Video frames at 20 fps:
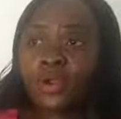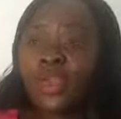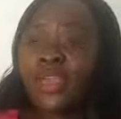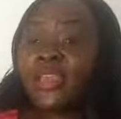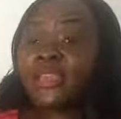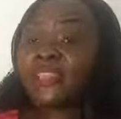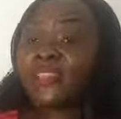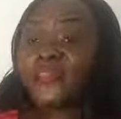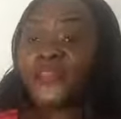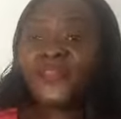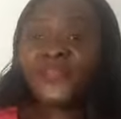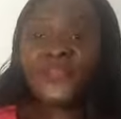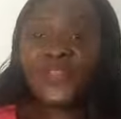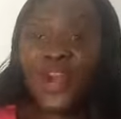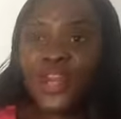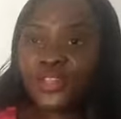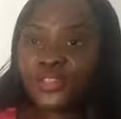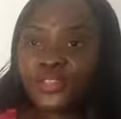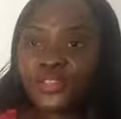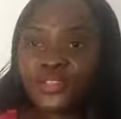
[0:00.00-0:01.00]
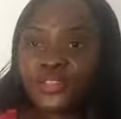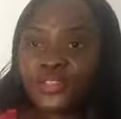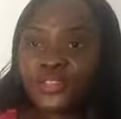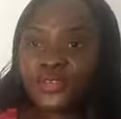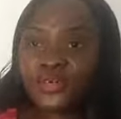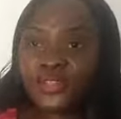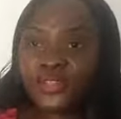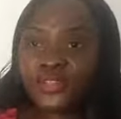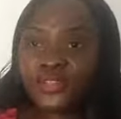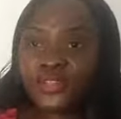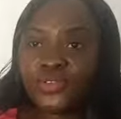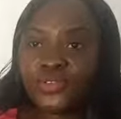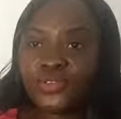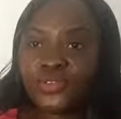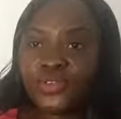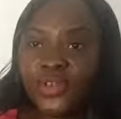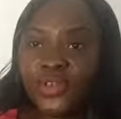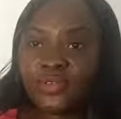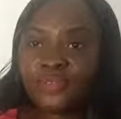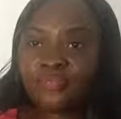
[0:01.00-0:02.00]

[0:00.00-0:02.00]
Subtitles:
It's fun to do with children.